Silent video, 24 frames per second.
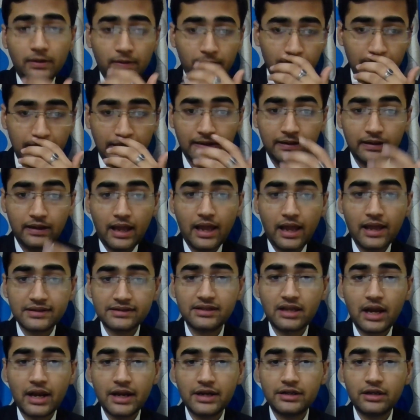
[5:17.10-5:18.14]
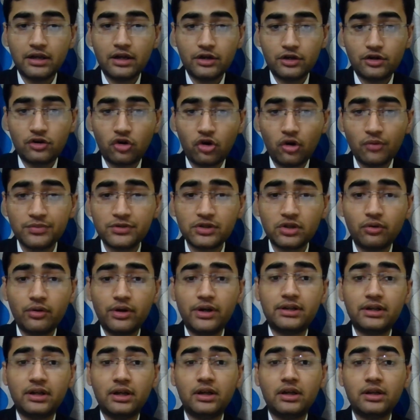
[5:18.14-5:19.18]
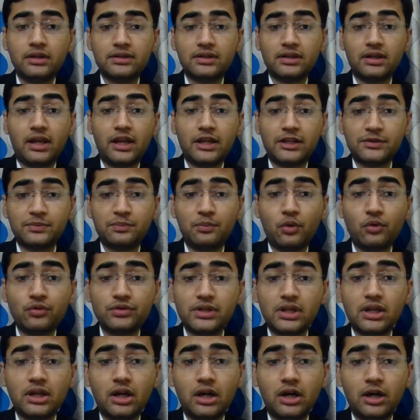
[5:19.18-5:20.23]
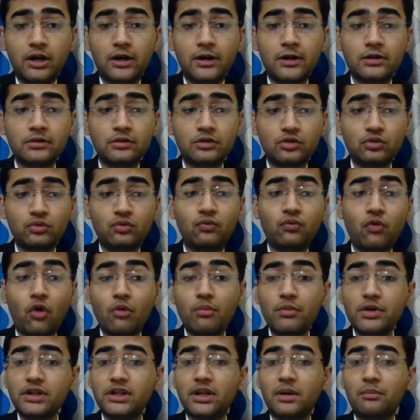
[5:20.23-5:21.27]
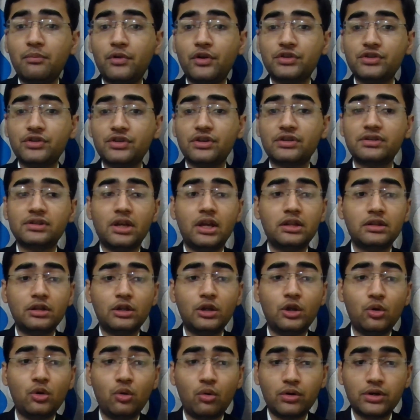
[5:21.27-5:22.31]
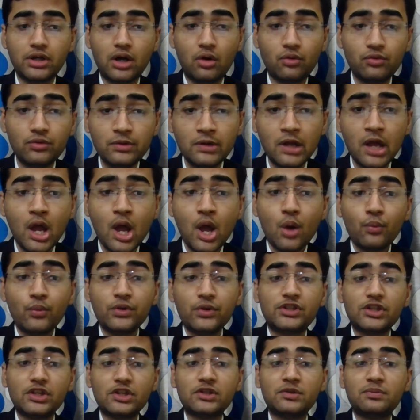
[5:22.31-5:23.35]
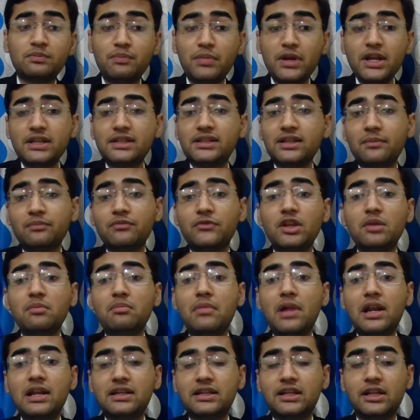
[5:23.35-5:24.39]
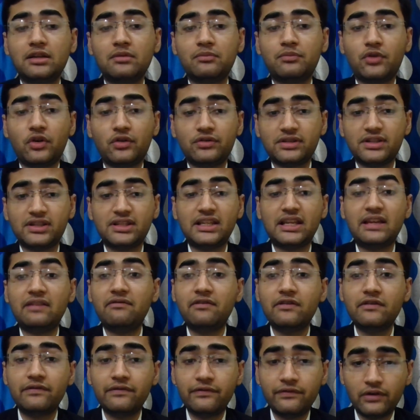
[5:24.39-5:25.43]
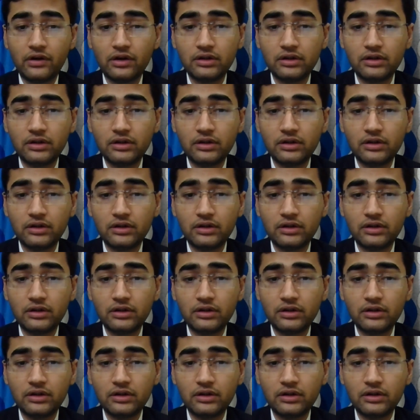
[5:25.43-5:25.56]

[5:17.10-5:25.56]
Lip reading: as the height drops, so it is exposing to warmer temperatures in the lower down, which speeds up the melting process even further.